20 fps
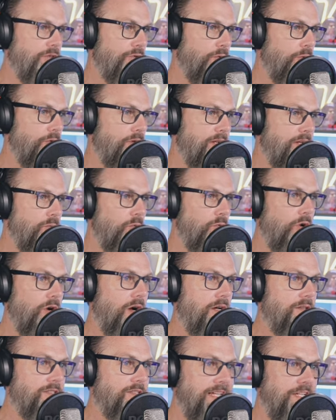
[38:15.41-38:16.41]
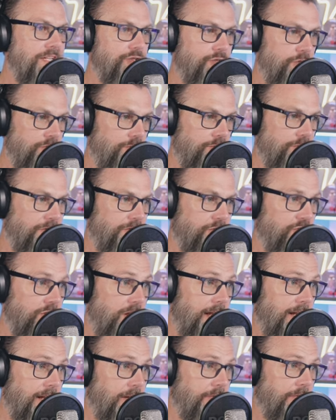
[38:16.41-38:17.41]
authority and will cause issues with the
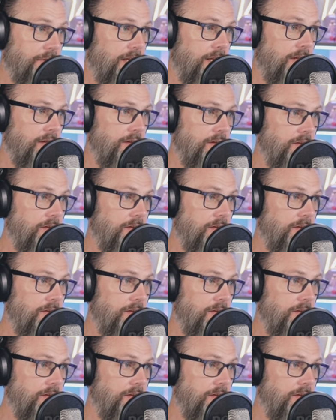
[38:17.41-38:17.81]
child.